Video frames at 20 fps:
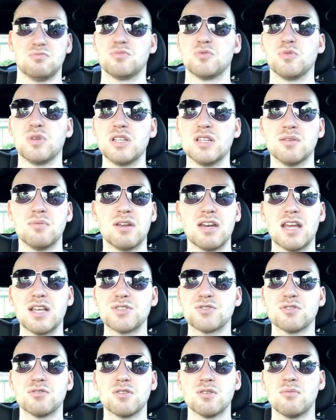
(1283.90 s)
read them and
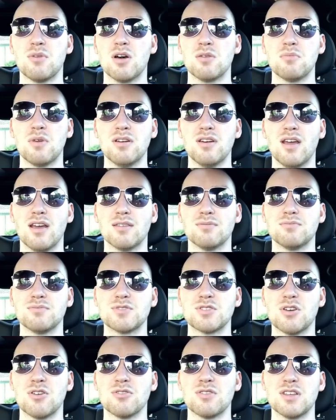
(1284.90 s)
answer them on Monday.
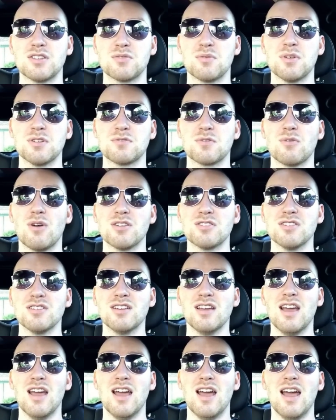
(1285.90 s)
So thanks so much for watching.
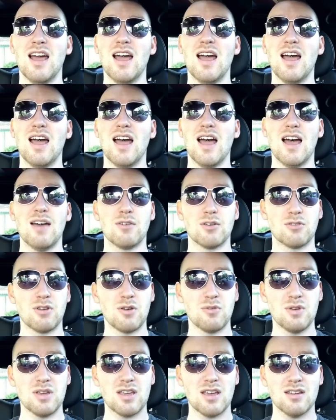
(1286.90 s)
Have a
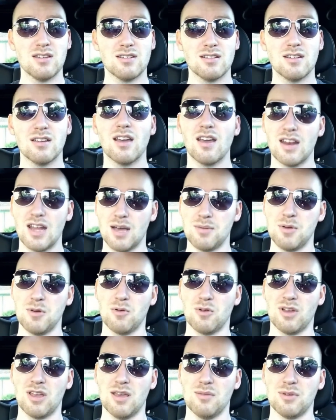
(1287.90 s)
great weekend, and happy
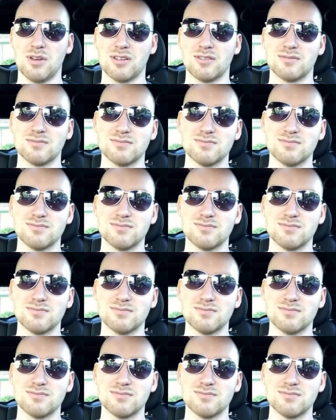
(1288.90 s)
wargaming.